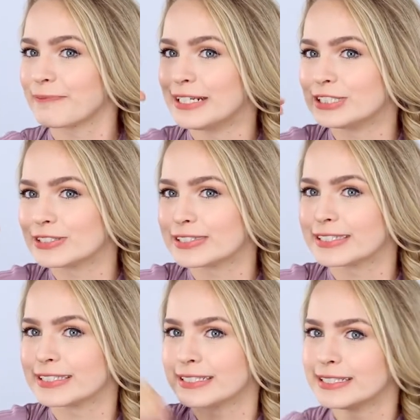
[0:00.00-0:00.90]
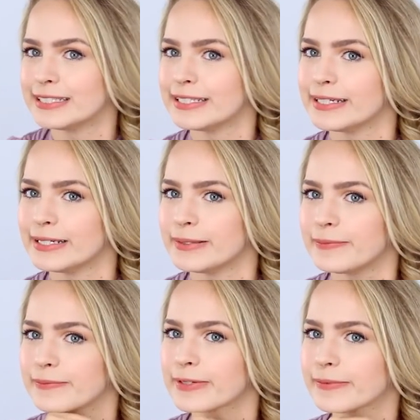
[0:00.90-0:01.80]
Pinchers.
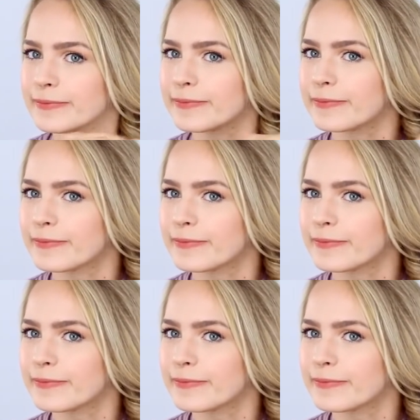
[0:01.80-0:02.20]
Burp,